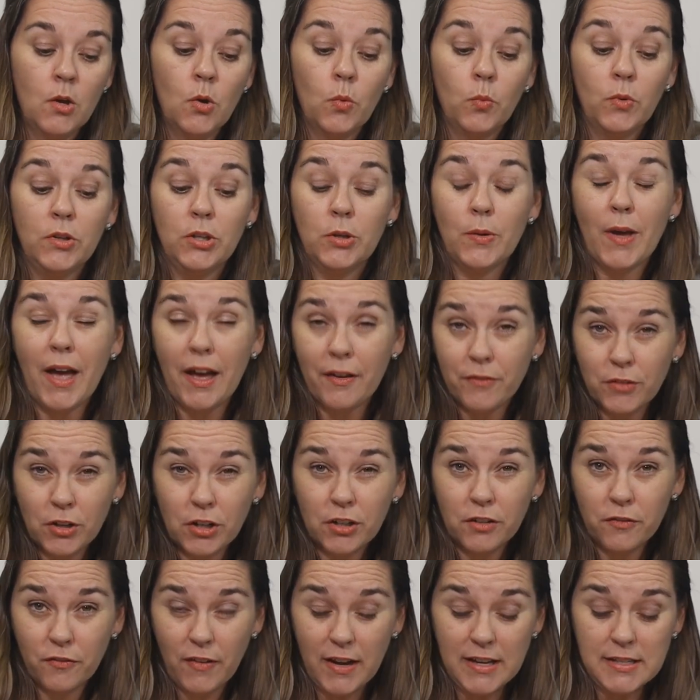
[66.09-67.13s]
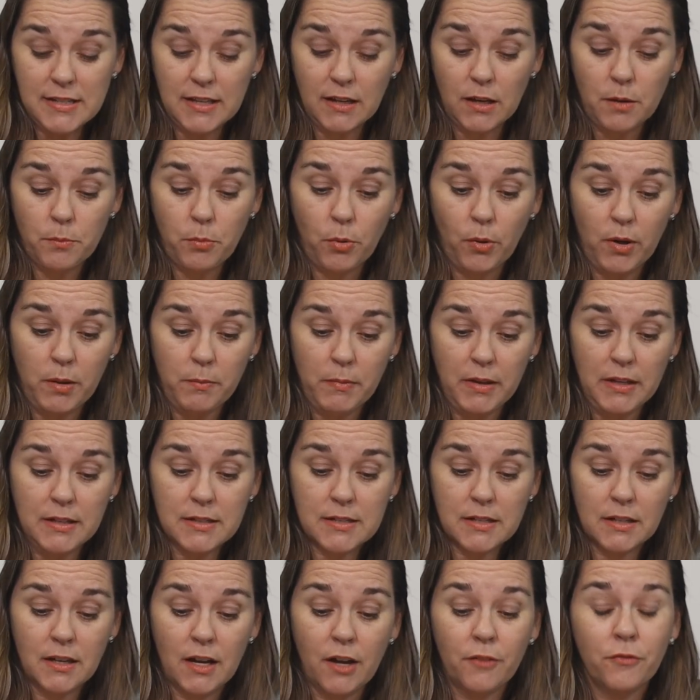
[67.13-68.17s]
When you have your advising appointment,
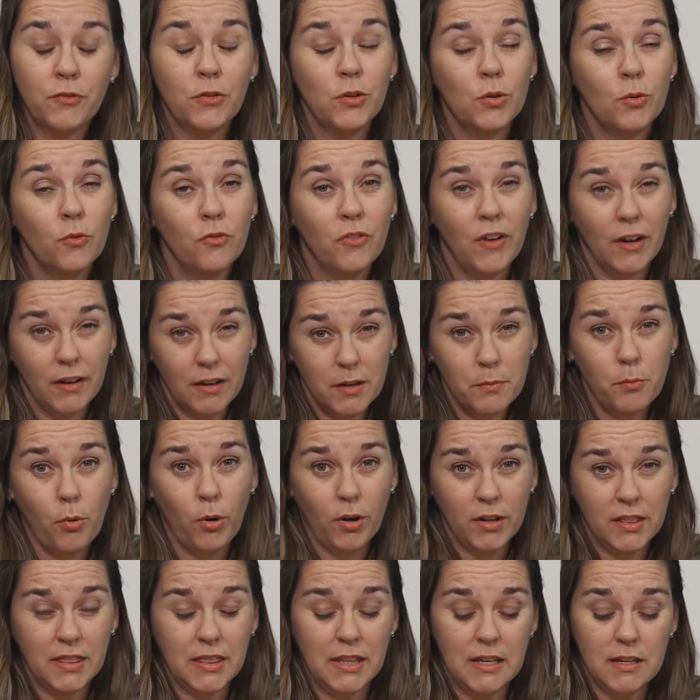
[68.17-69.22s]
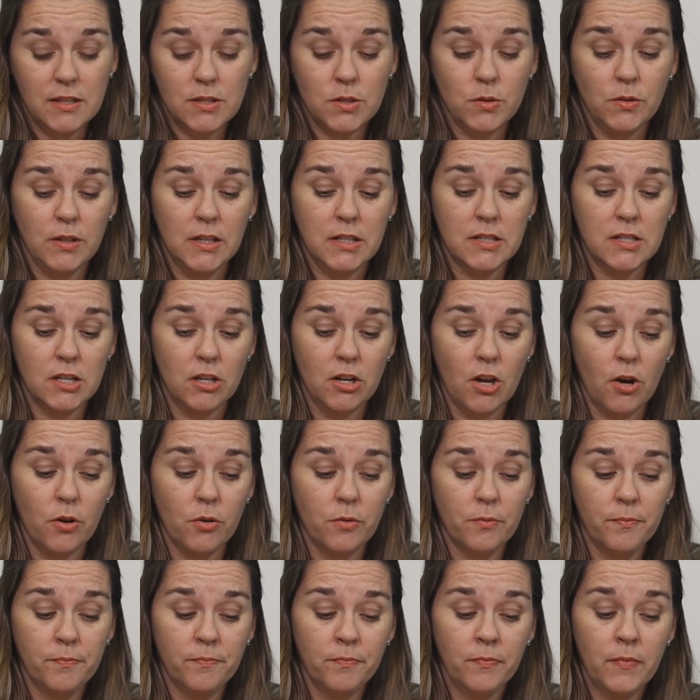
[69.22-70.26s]
a few very important things you need to know.
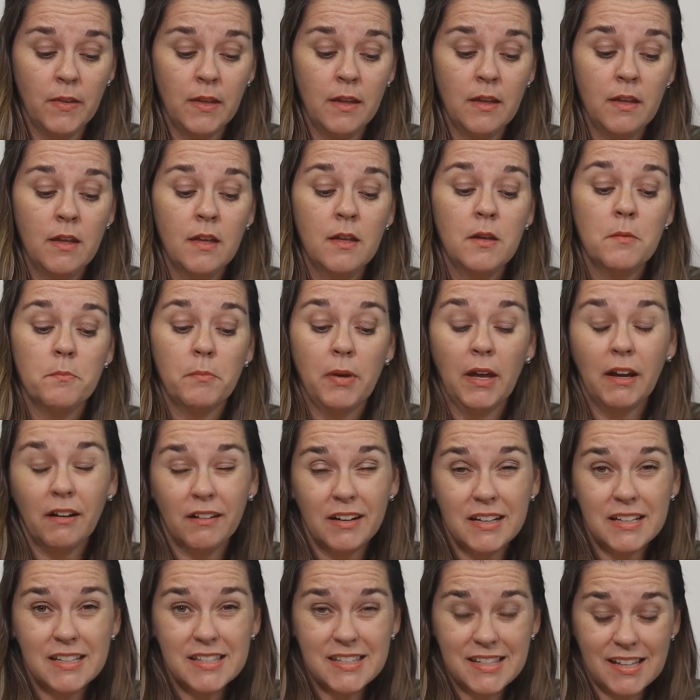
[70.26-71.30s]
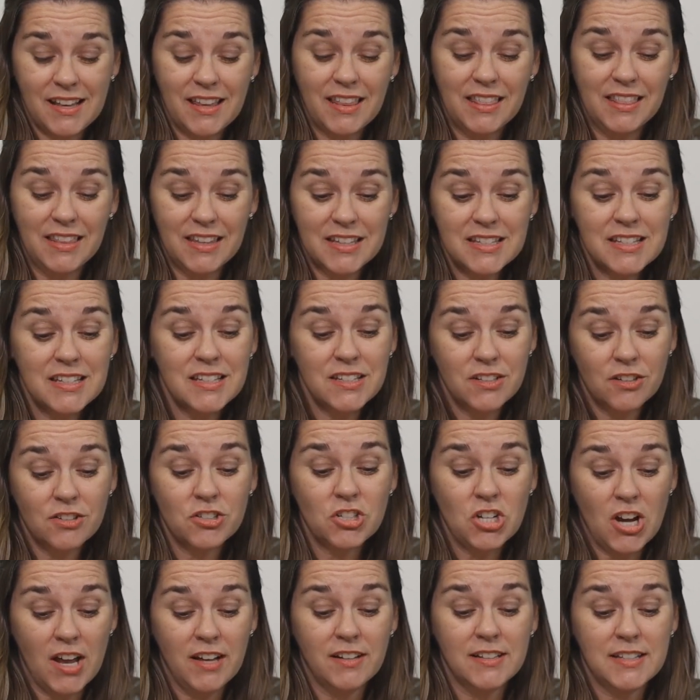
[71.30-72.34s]
Parents, this is your
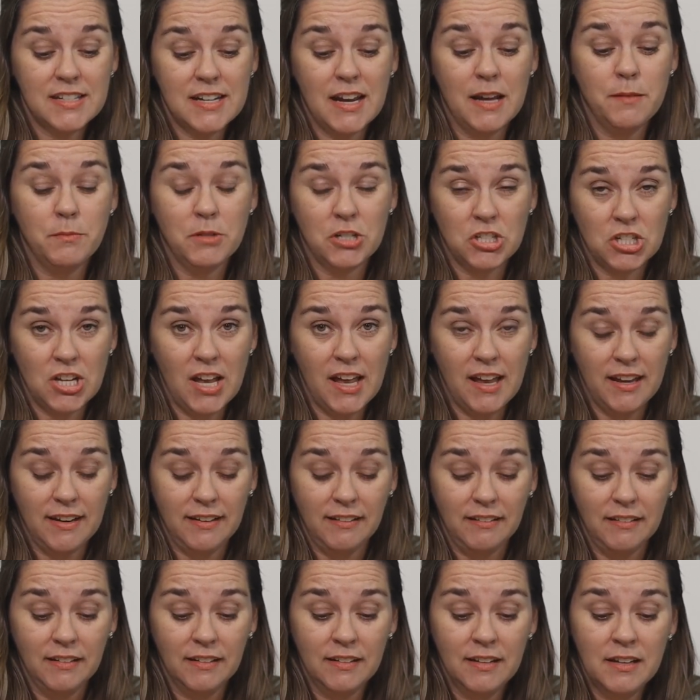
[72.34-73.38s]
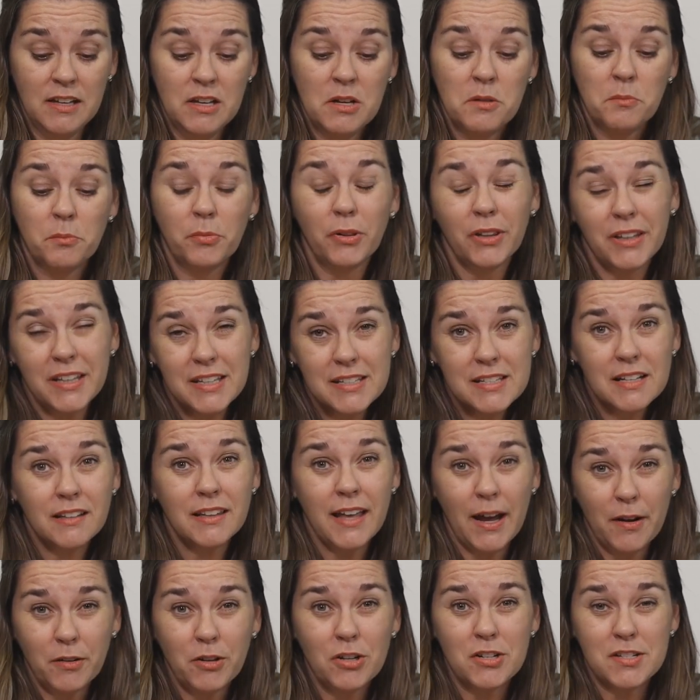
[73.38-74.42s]
child's time to shine. Please
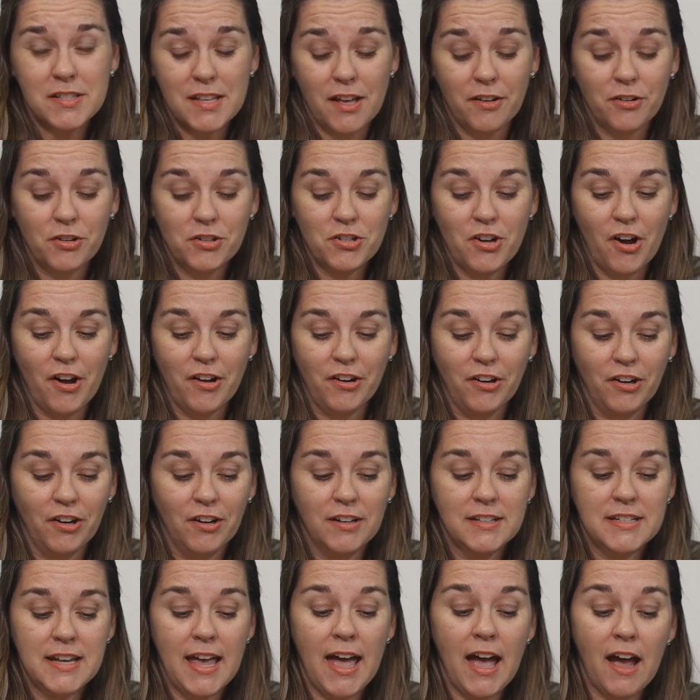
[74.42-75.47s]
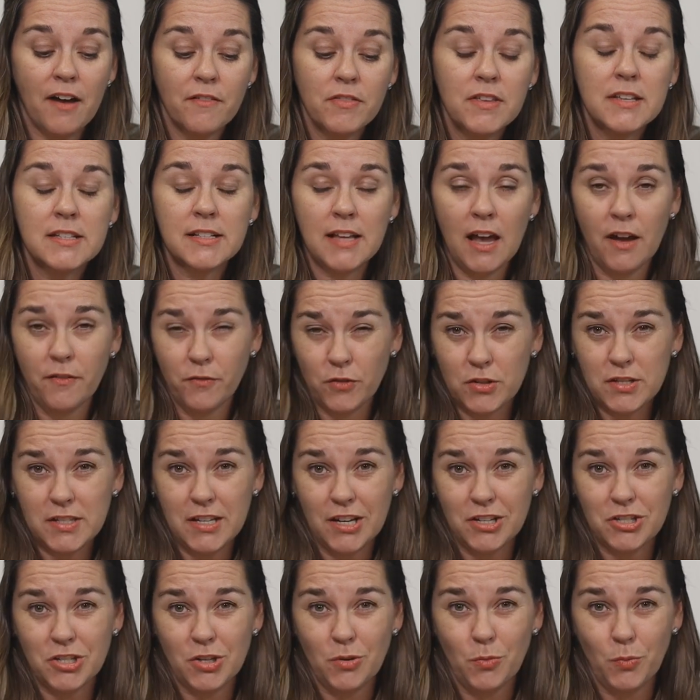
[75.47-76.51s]
allow your son or daughter to have this
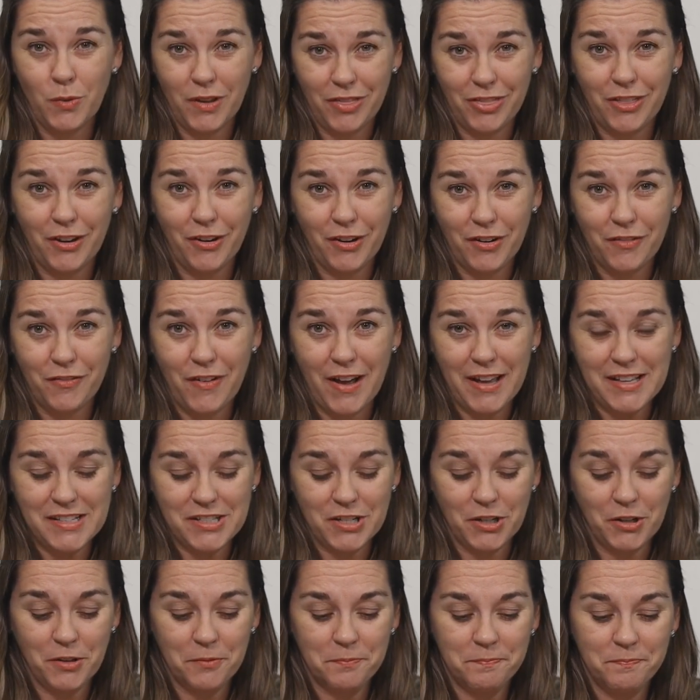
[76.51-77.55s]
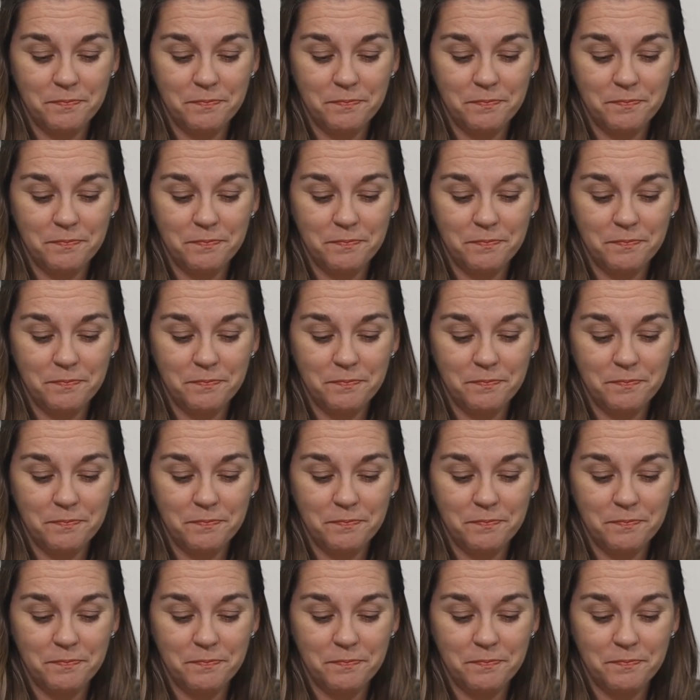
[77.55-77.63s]
conversation with their advisor.